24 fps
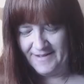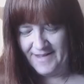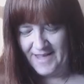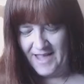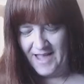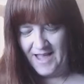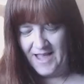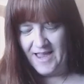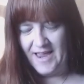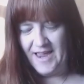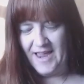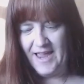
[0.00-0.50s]

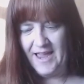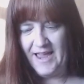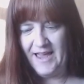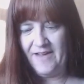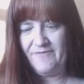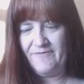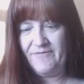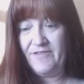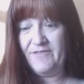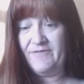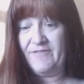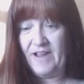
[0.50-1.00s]
I
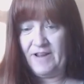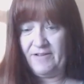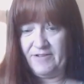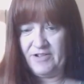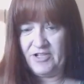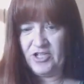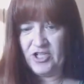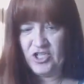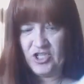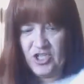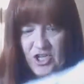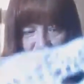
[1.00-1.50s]
have the virus
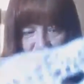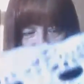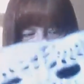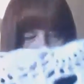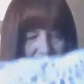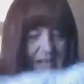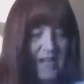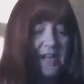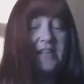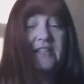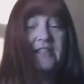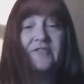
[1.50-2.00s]
shawl,
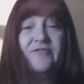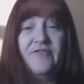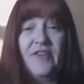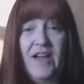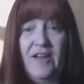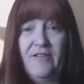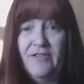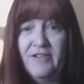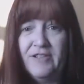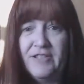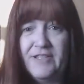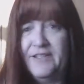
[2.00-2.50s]
and it is
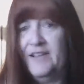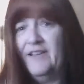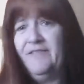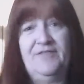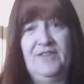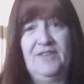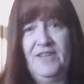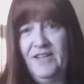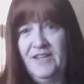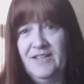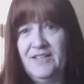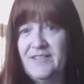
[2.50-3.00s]
virus, not
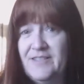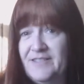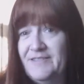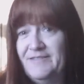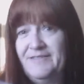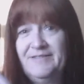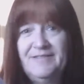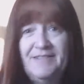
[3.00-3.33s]
Venus.